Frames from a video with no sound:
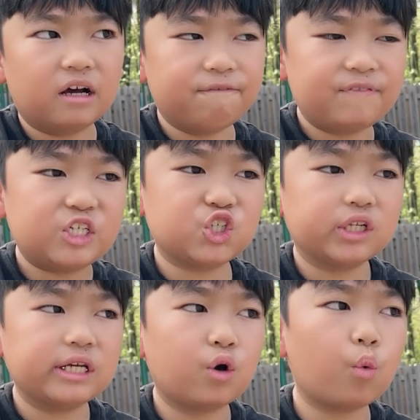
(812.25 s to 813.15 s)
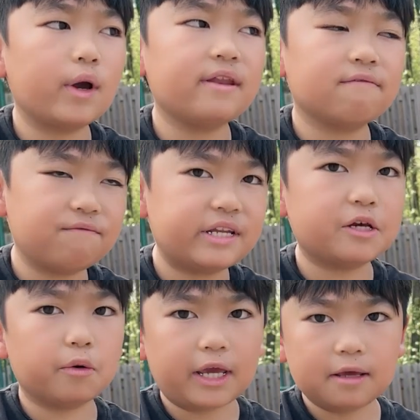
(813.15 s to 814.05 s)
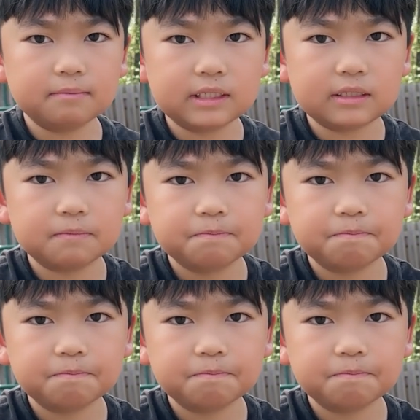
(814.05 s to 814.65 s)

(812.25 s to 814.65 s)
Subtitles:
officially quit video games.